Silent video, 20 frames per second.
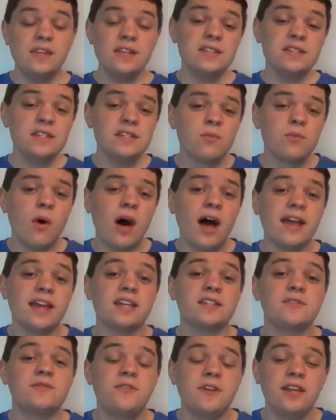This is why
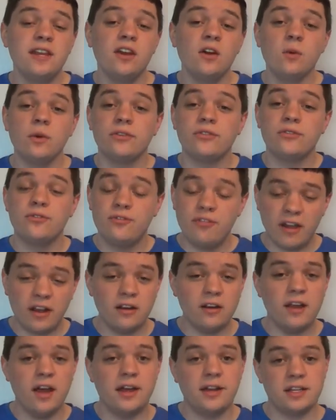his video was
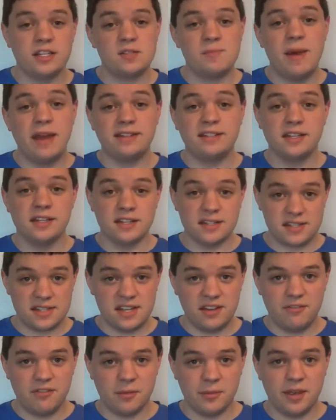very unexpected to
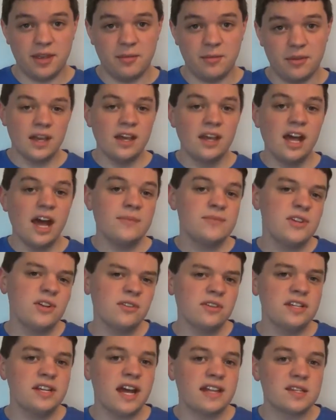see from him. I'm
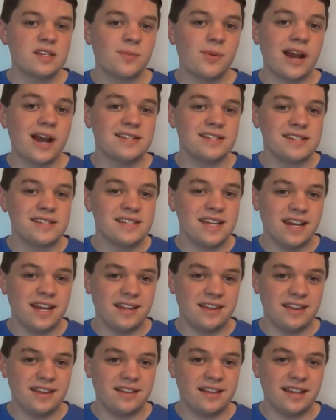certainly not surprised to see
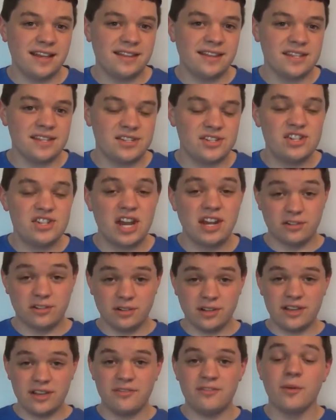anything like this
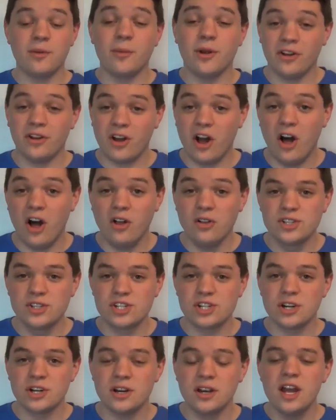generally from our
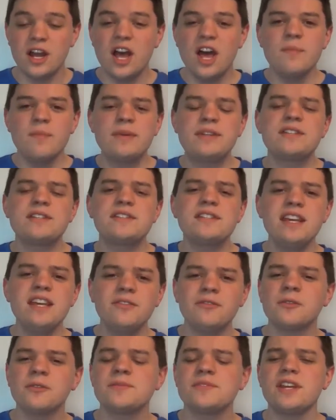culture, but to see
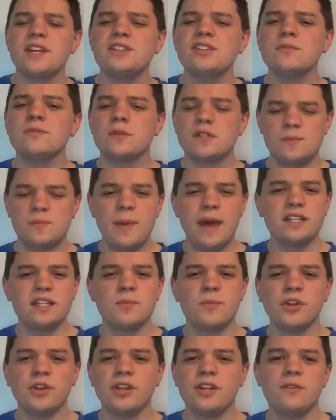it from such a
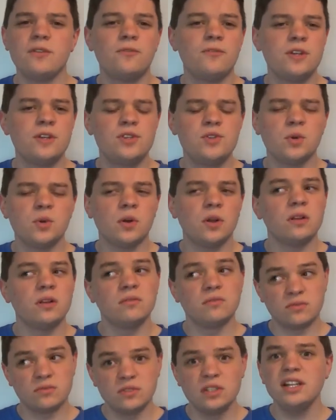respectable
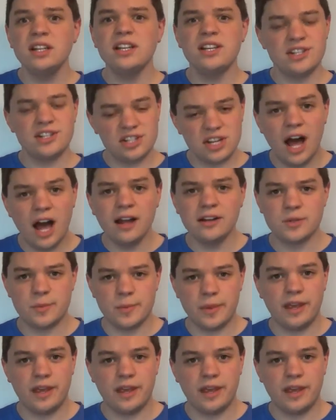individual really shocked